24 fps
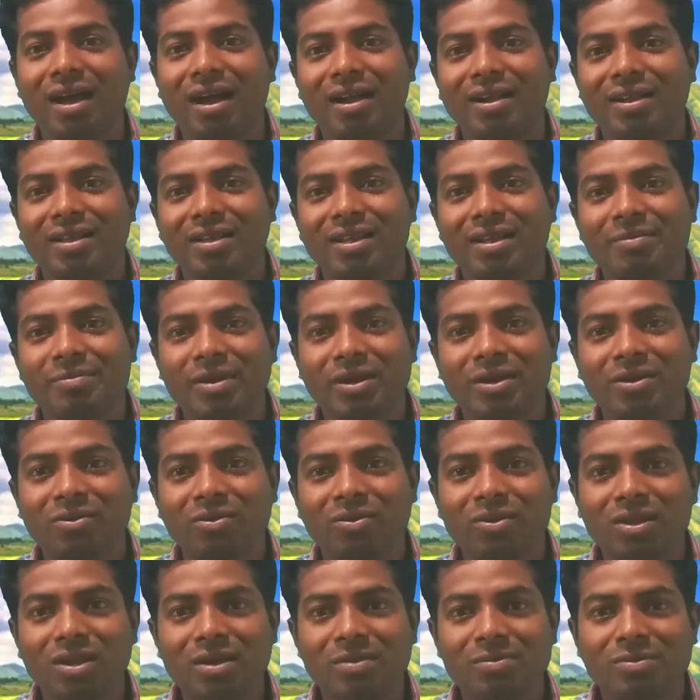And here
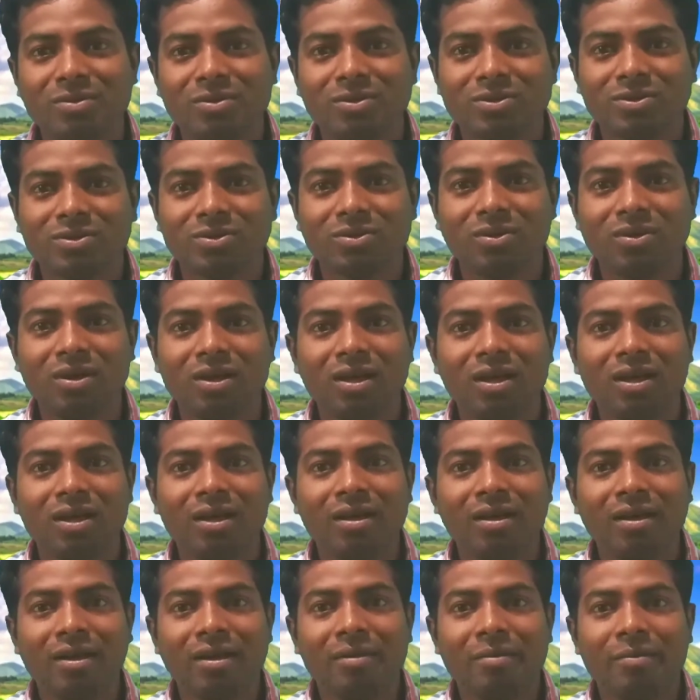petroleum also,
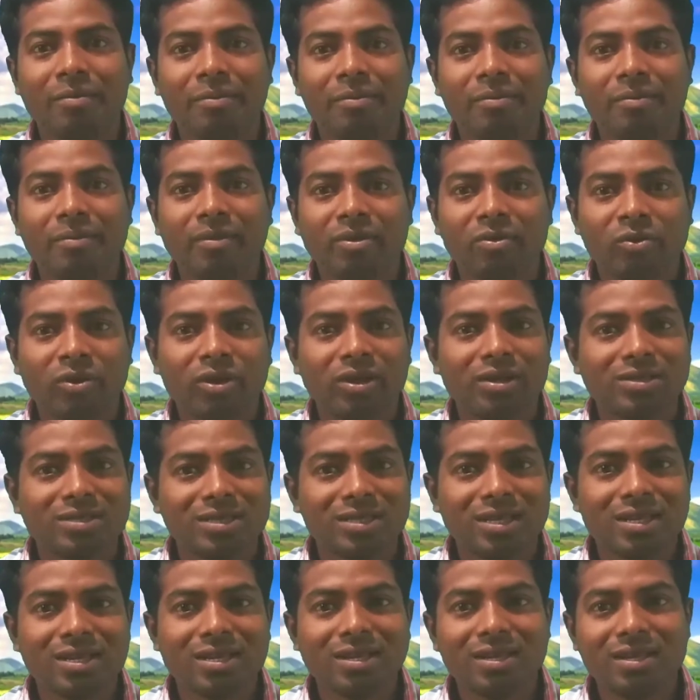we
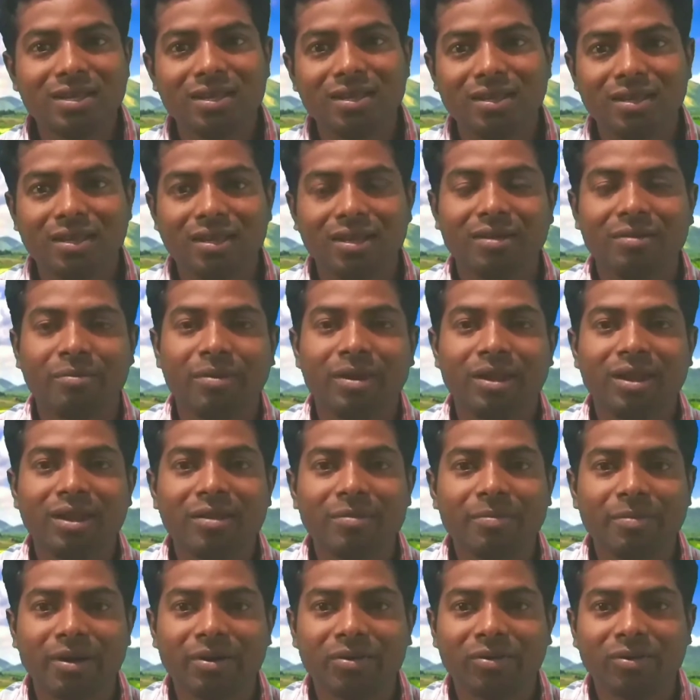see
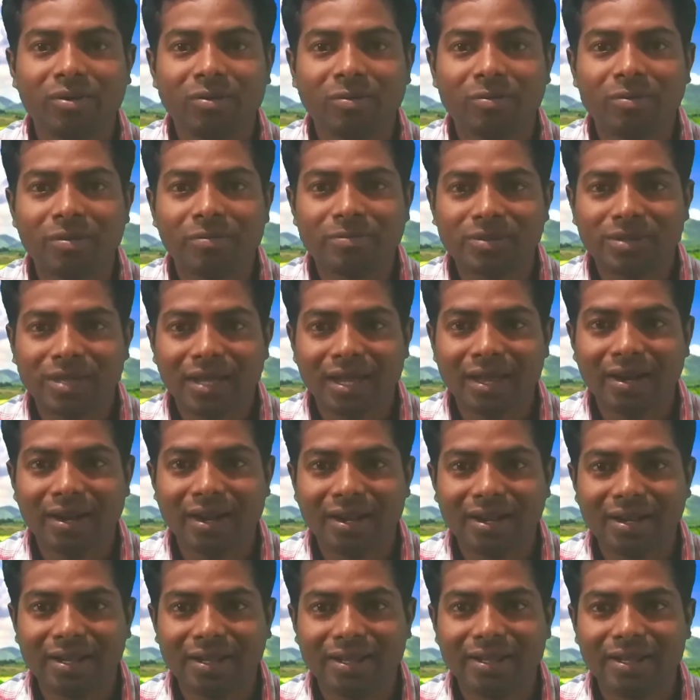many petrol pumps are
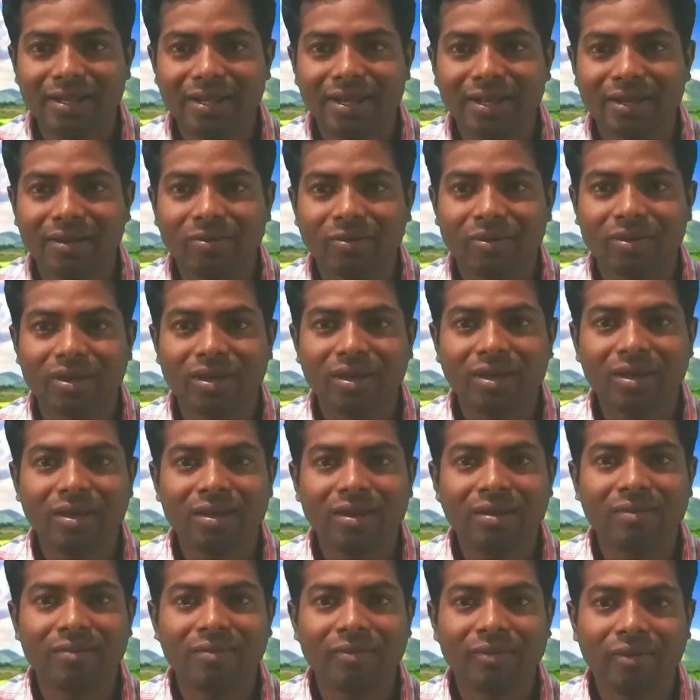running here,
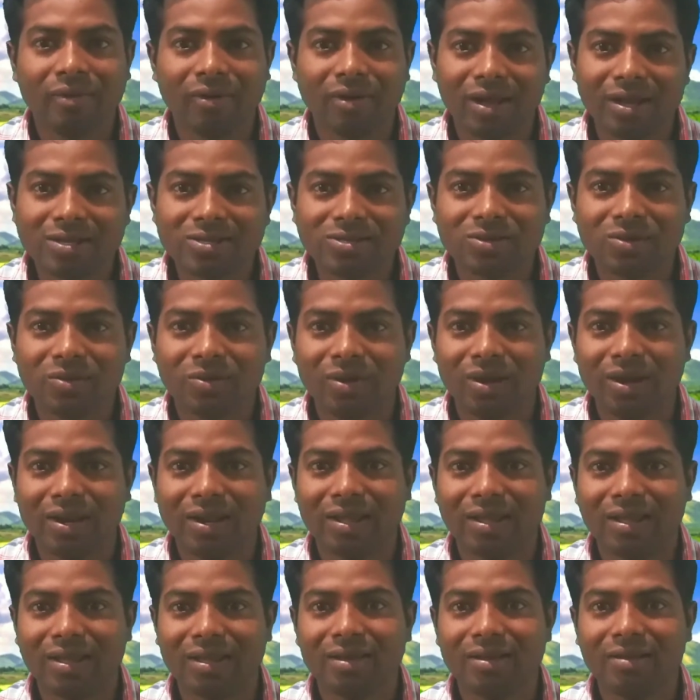okay, for us
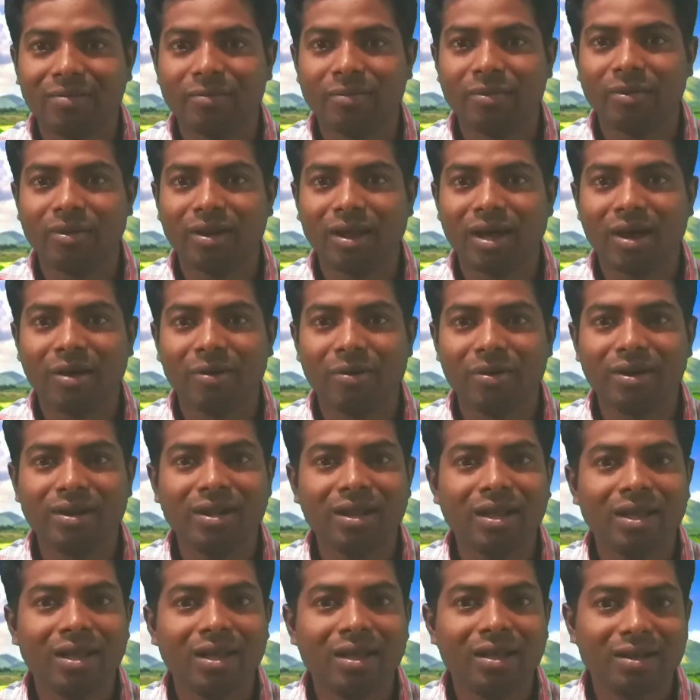only, for
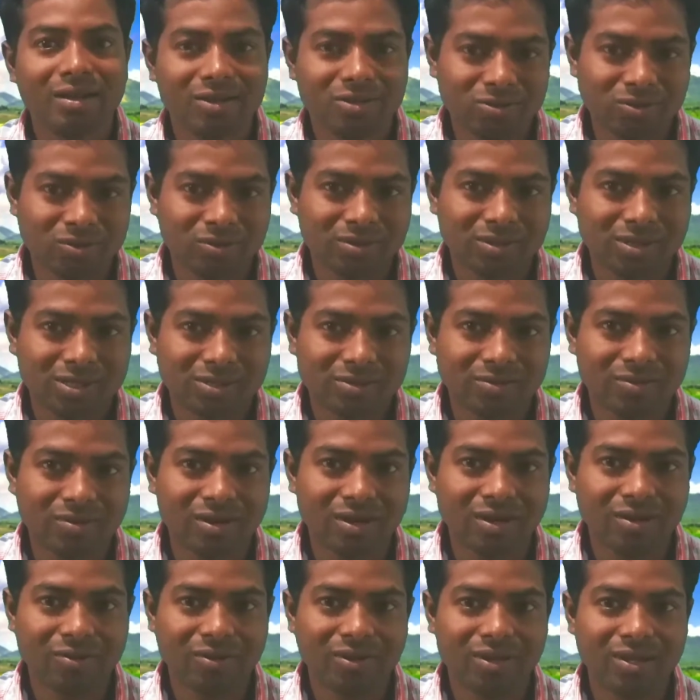our resources
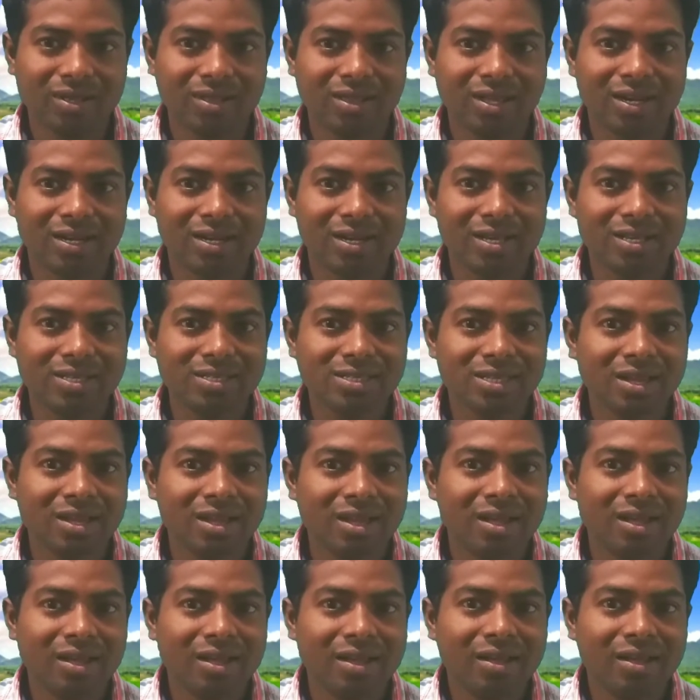only, okay. That is
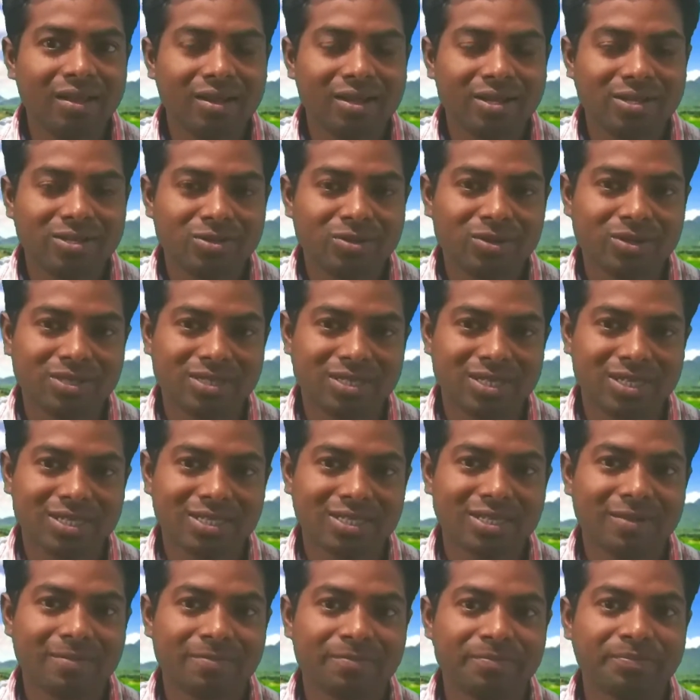
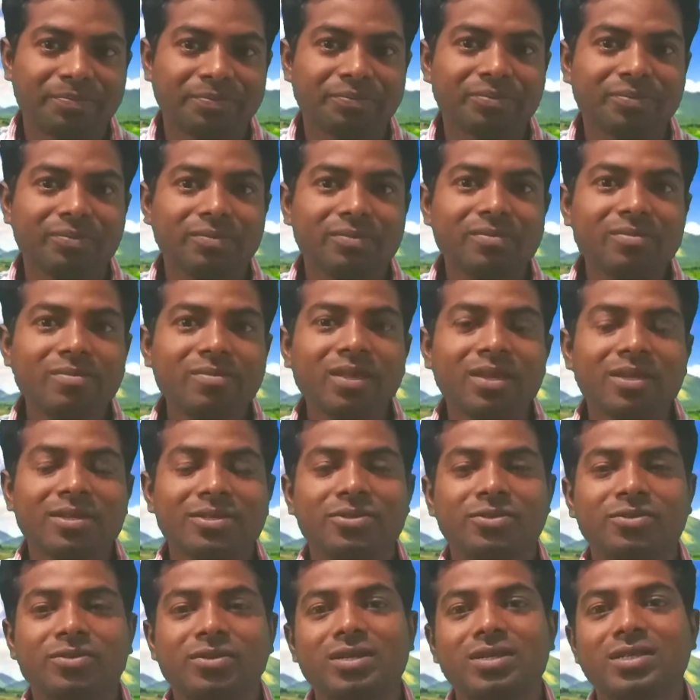resources,
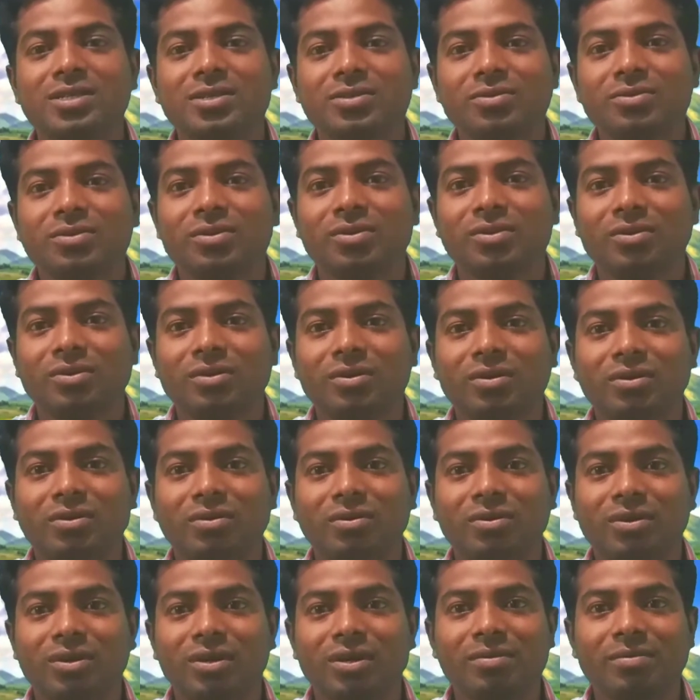students, you know,
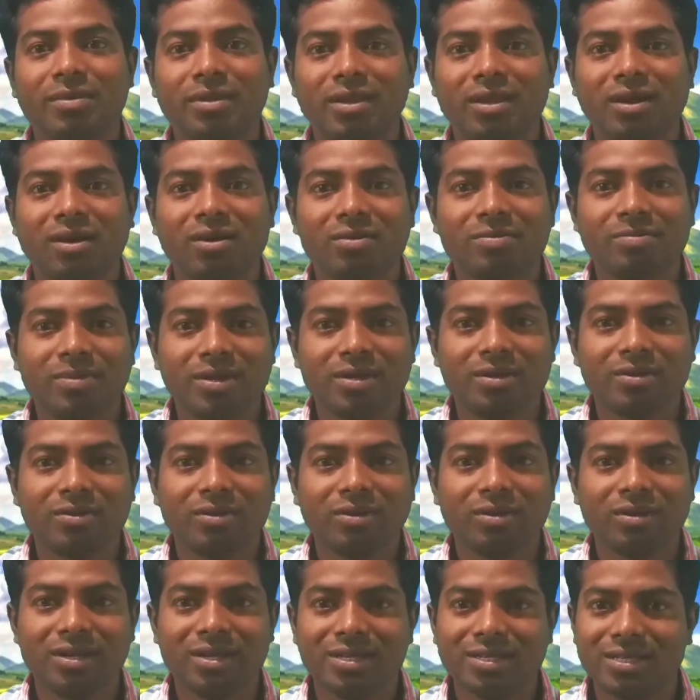okay. Without
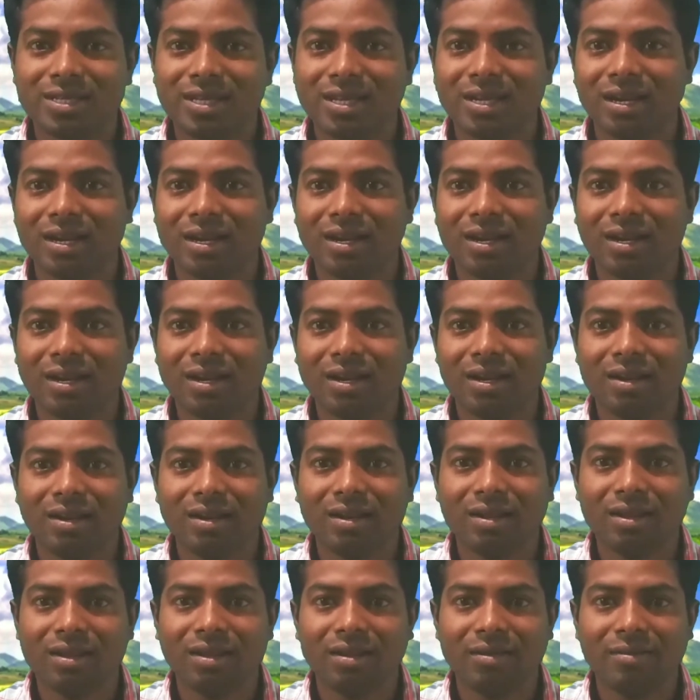petrol, diesel,
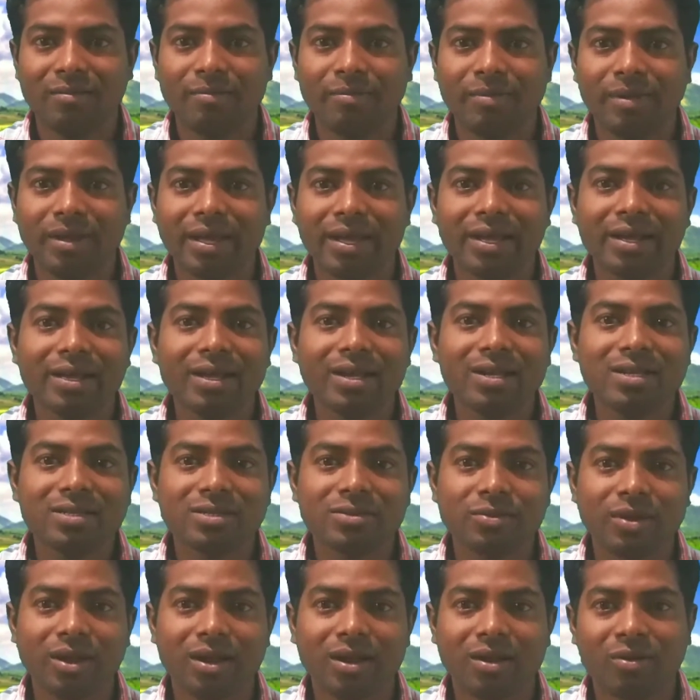
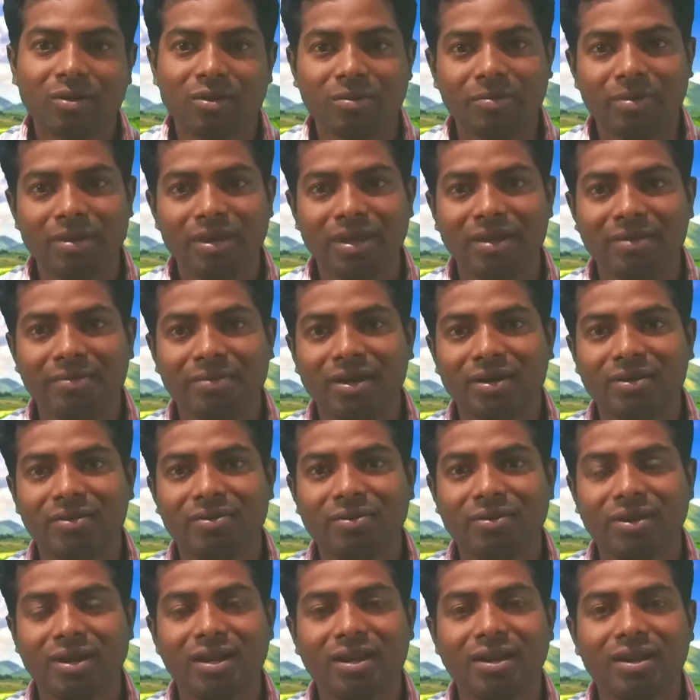vehicles will not be able
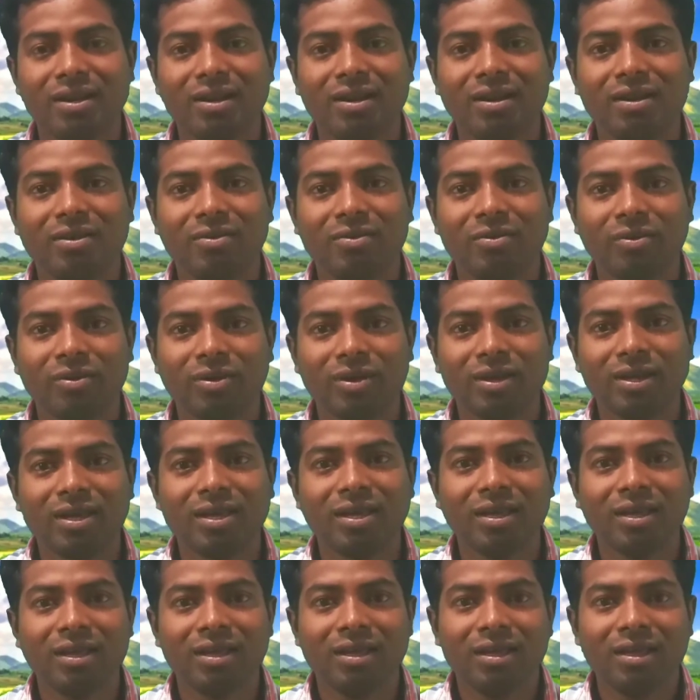to run,
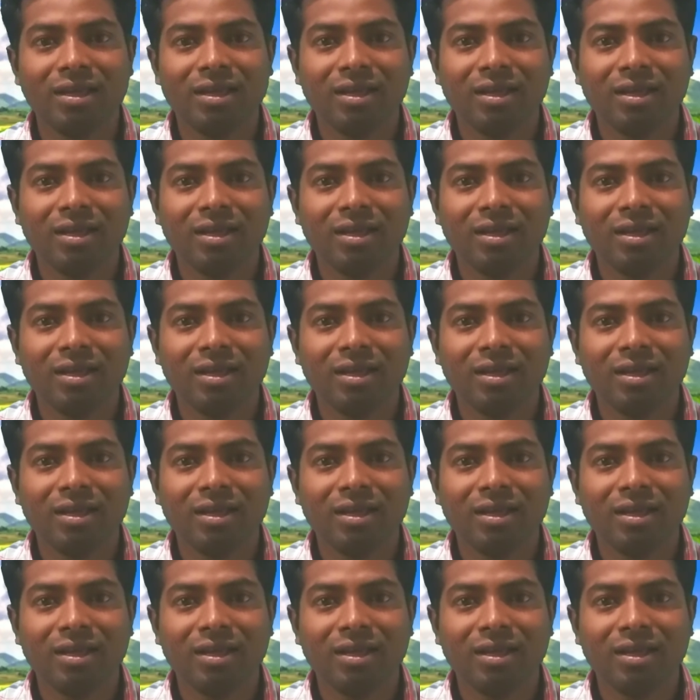okay.